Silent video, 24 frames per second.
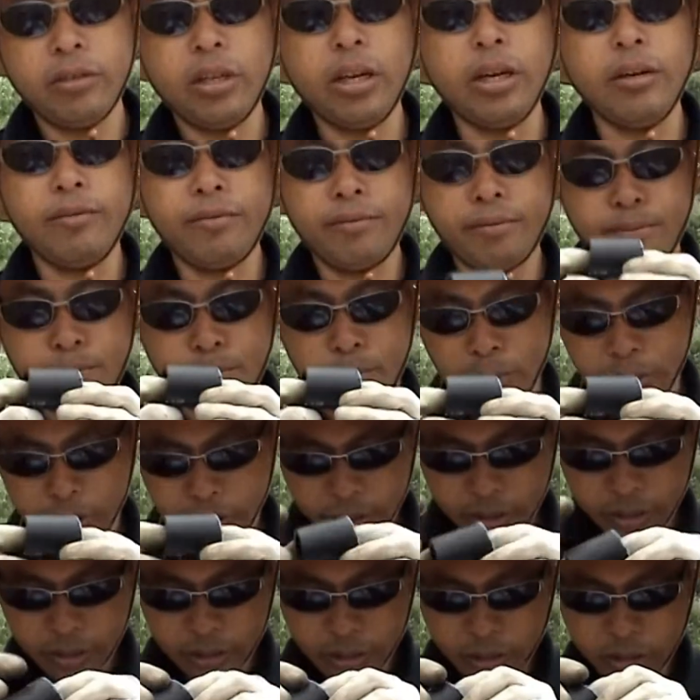tough.
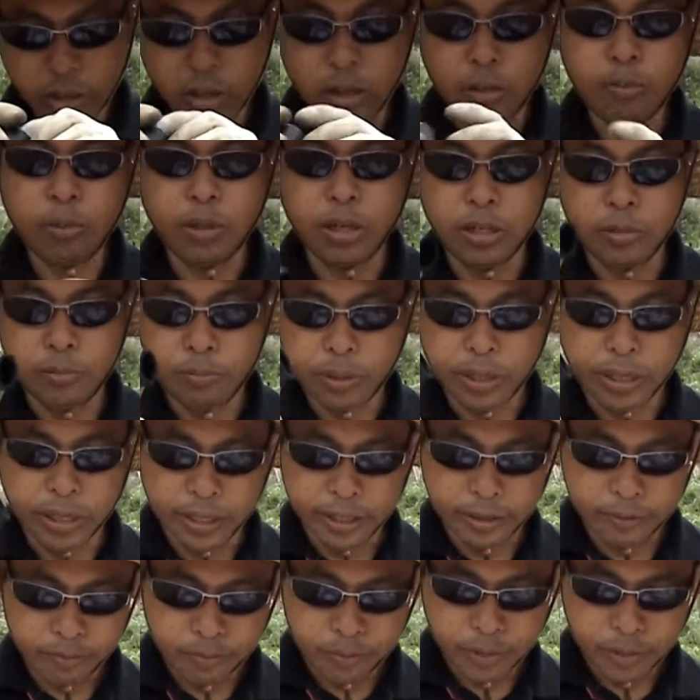This is called poly pipe.